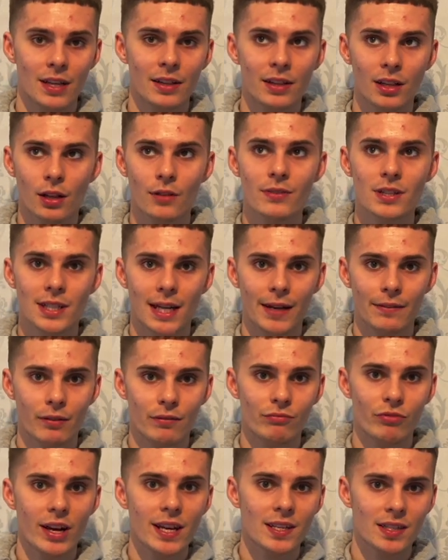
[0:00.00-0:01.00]
And the only reason I
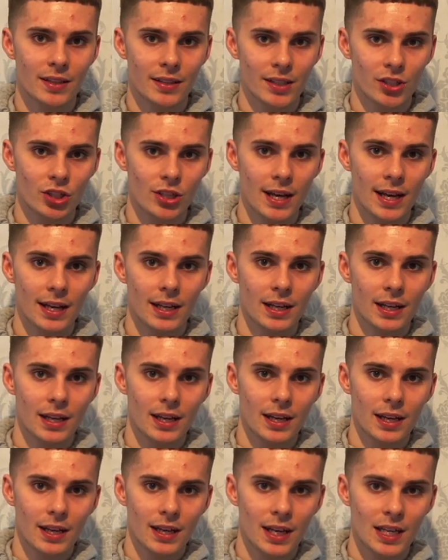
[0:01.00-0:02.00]
haven't raced this yet
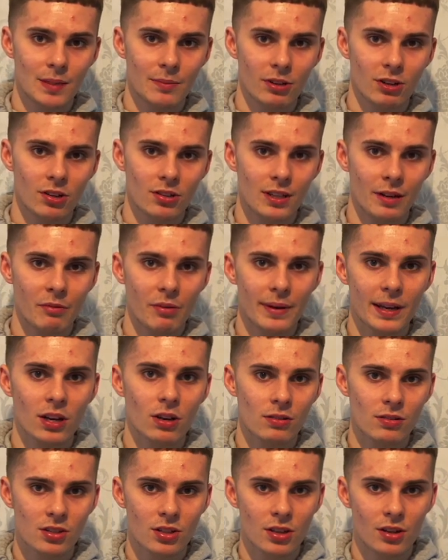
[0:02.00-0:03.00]
is because I'm a bit
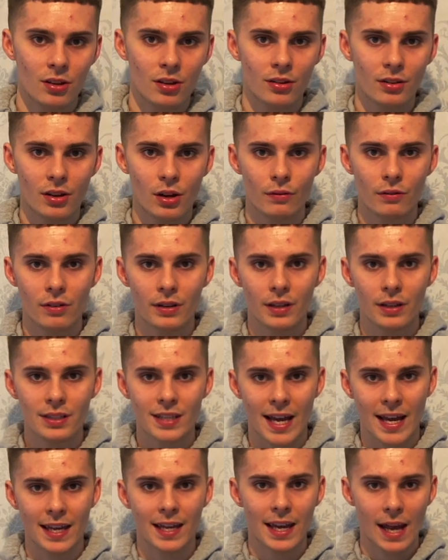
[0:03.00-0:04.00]
concerned over the
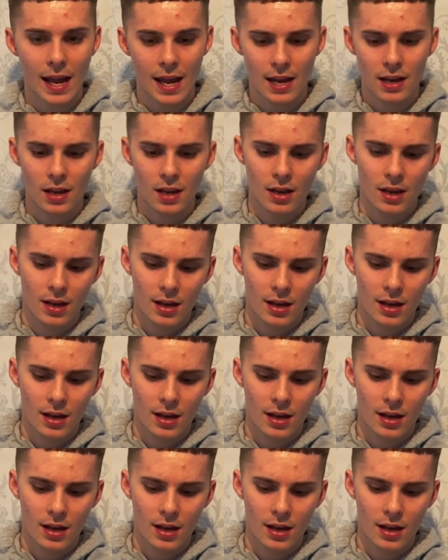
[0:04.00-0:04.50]
10K,